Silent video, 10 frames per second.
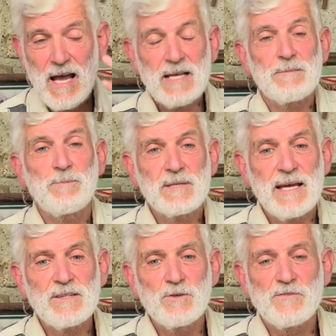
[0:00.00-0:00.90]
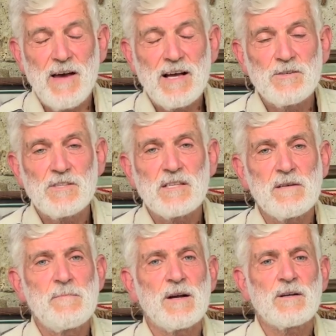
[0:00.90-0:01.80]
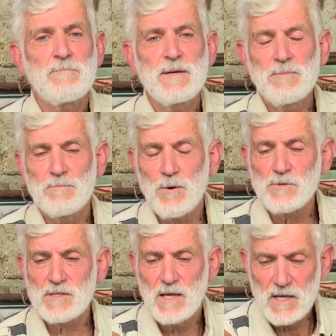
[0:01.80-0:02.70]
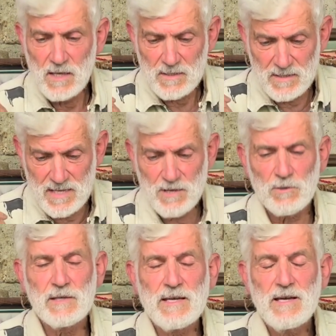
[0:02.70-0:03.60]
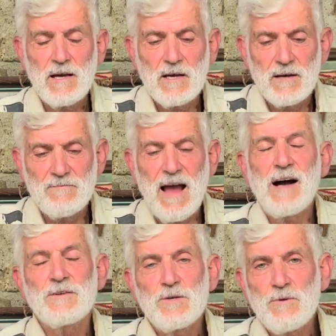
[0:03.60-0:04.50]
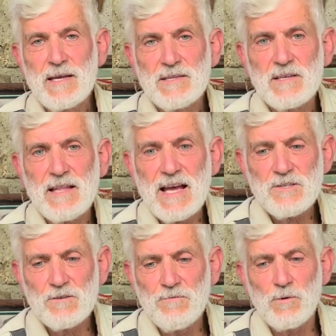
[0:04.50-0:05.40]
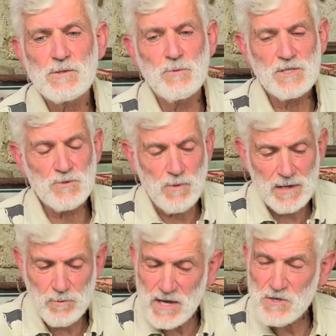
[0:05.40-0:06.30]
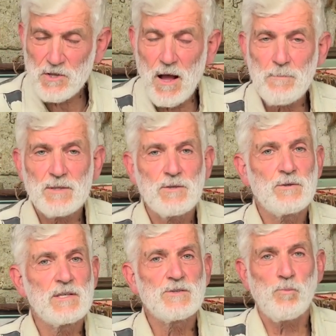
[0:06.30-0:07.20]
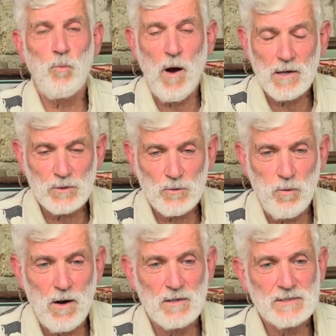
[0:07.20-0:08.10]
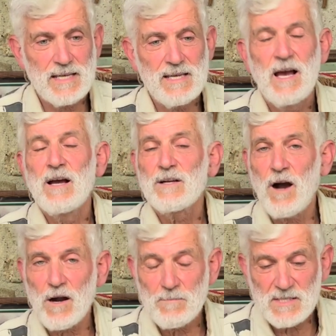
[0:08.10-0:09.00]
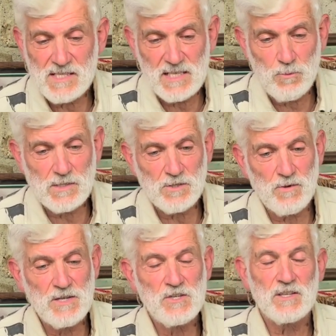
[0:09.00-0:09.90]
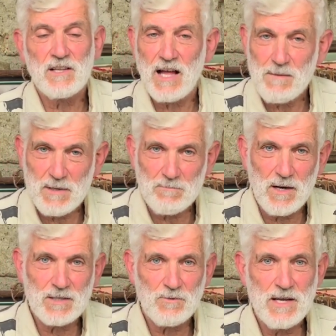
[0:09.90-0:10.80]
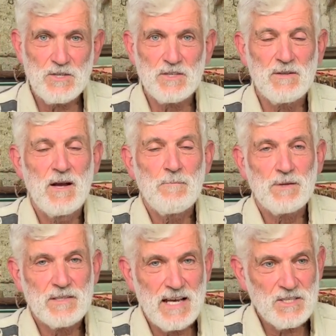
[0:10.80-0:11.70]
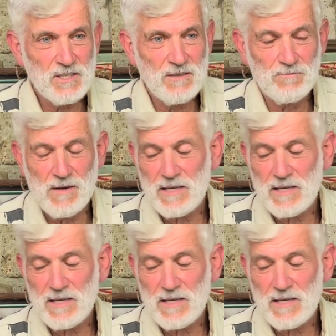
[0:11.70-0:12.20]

and to protect those values that the American people most dearly value in the National Forest, which is recreational opportunities, water quality, carbon sequestration, climate moderation, protection of